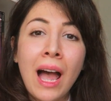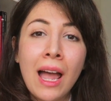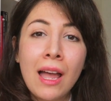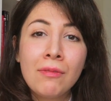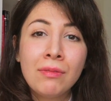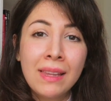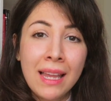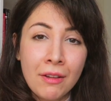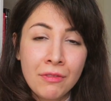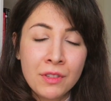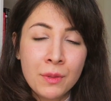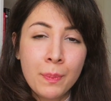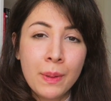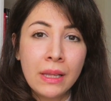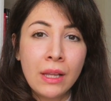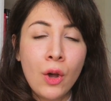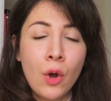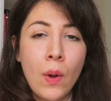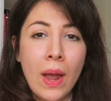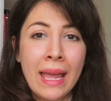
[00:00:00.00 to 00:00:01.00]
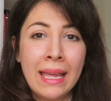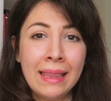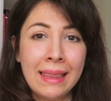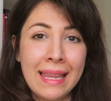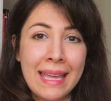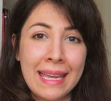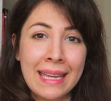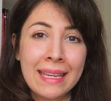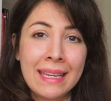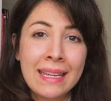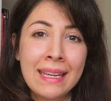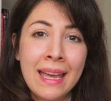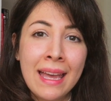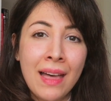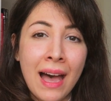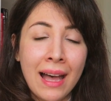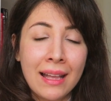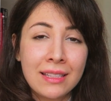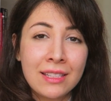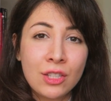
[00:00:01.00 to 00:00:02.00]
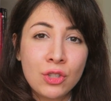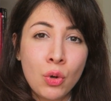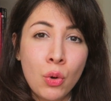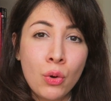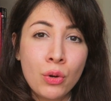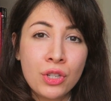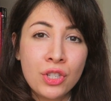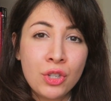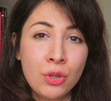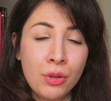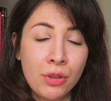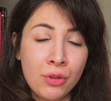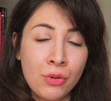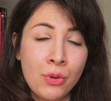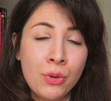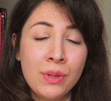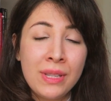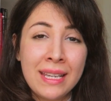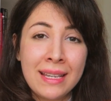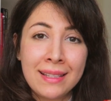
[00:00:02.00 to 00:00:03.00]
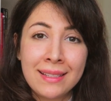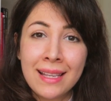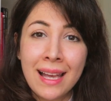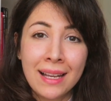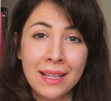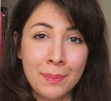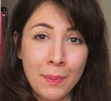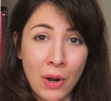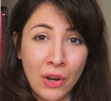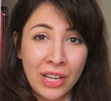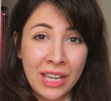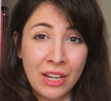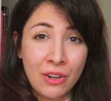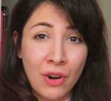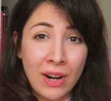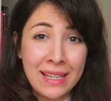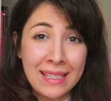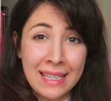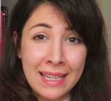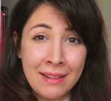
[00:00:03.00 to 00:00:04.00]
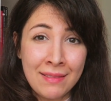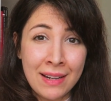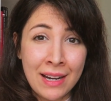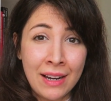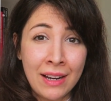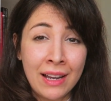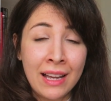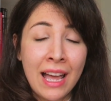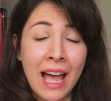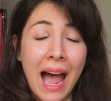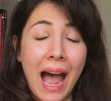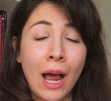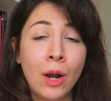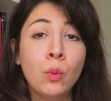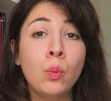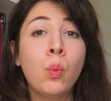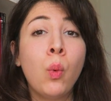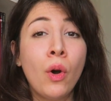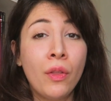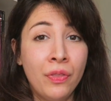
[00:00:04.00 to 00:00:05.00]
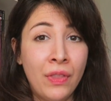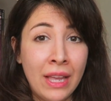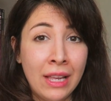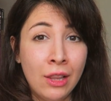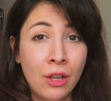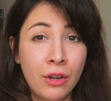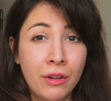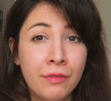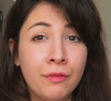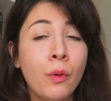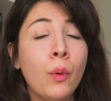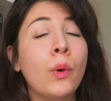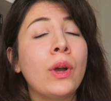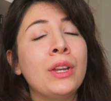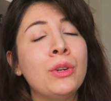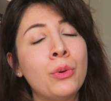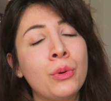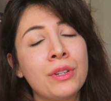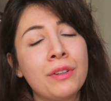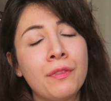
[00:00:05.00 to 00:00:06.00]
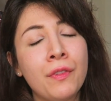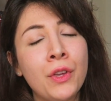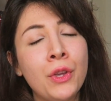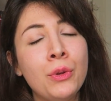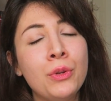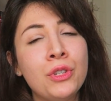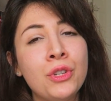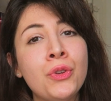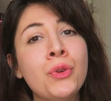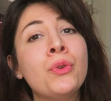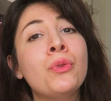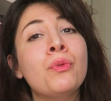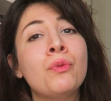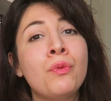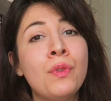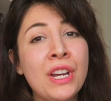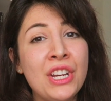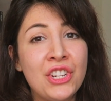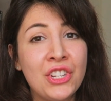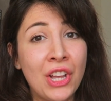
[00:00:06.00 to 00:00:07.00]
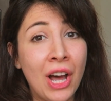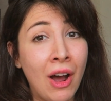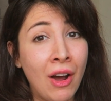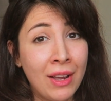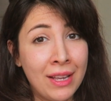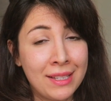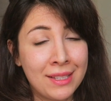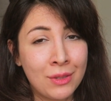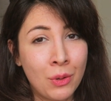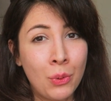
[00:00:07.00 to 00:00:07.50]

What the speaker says: I have left below a link that talks you through the exact marking criteria and what they look in order for you to reach the highest